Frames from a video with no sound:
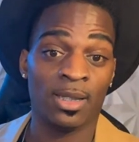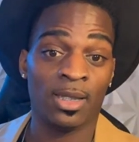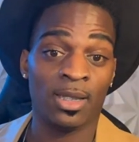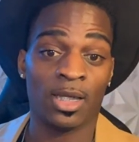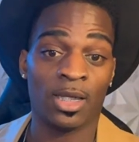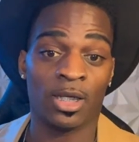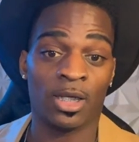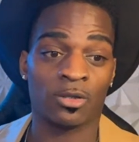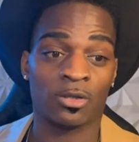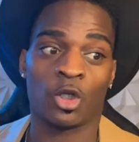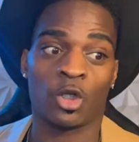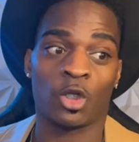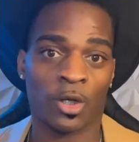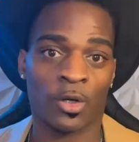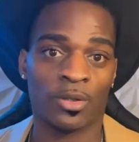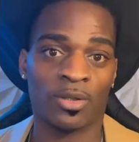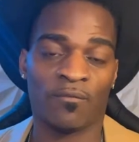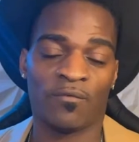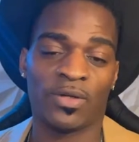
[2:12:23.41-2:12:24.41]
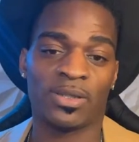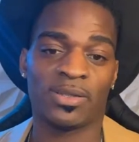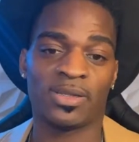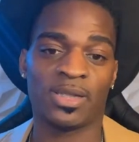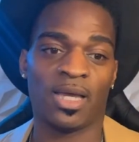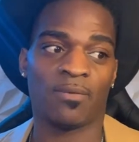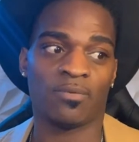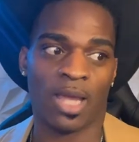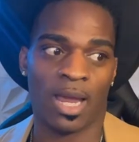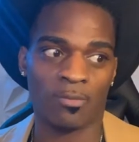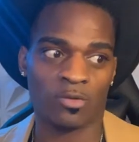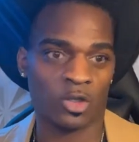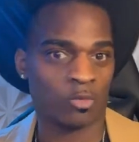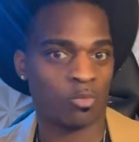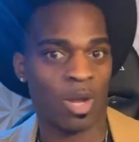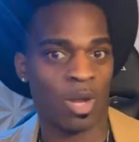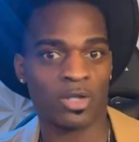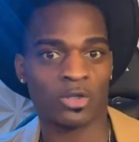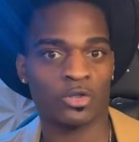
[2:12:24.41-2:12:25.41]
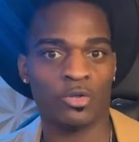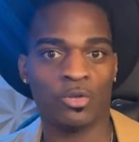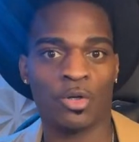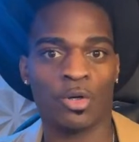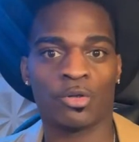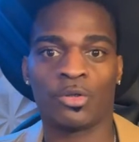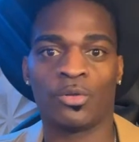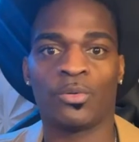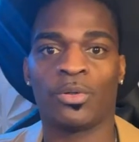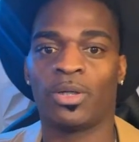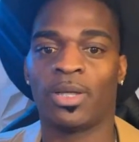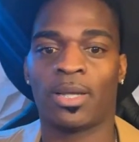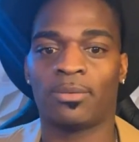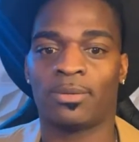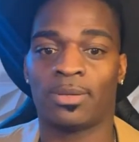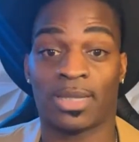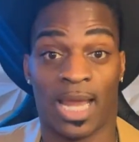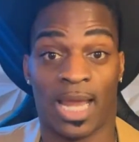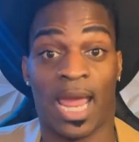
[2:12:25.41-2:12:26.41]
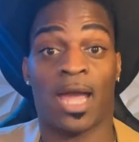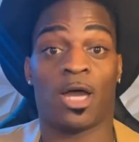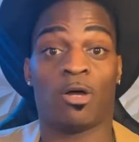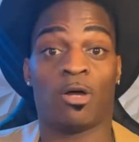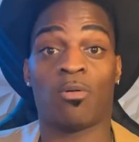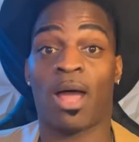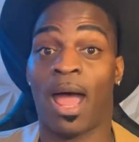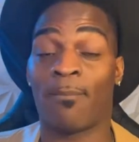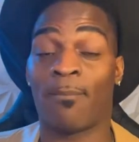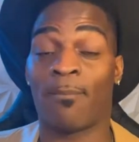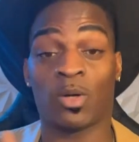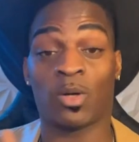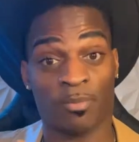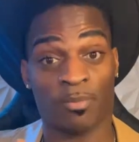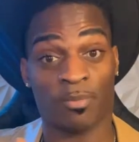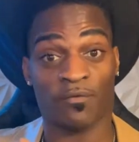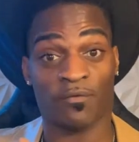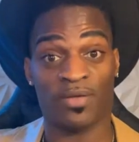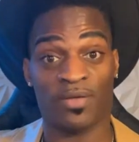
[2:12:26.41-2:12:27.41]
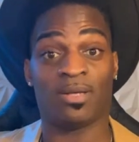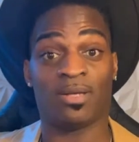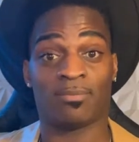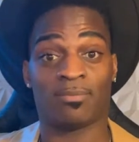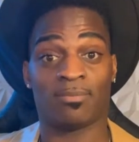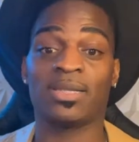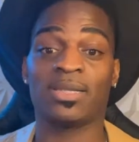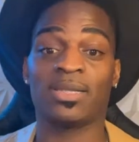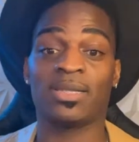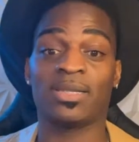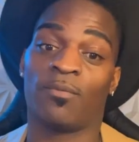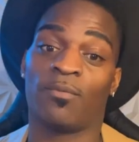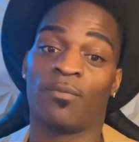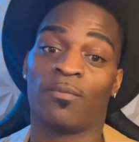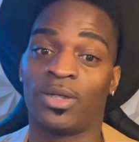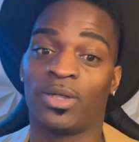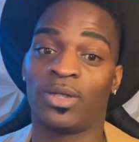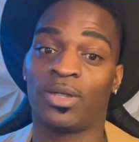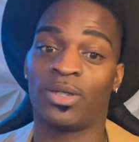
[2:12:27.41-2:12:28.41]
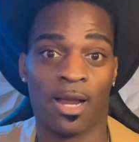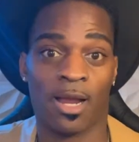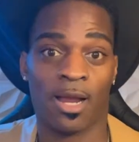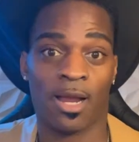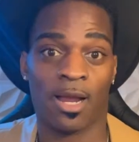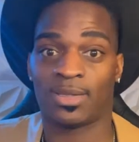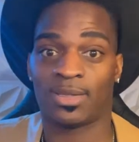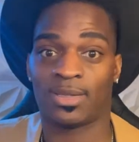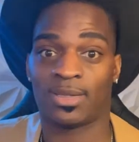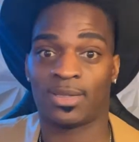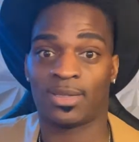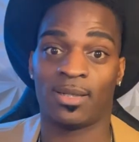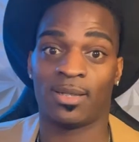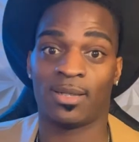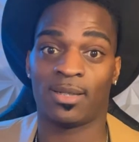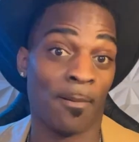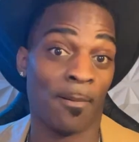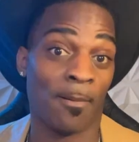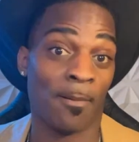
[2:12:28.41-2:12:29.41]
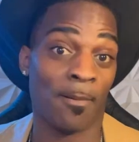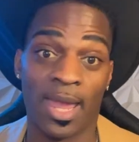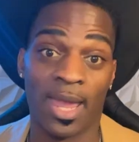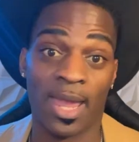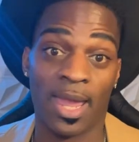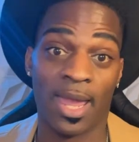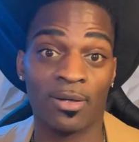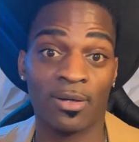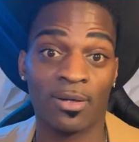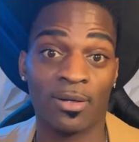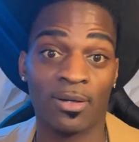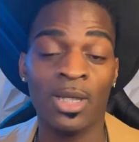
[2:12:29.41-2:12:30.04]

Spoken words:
So you can learn them for yourself. I've just watched you go through it. Now I'm going to prevent myself from doing it because I already seen how this is going to play out.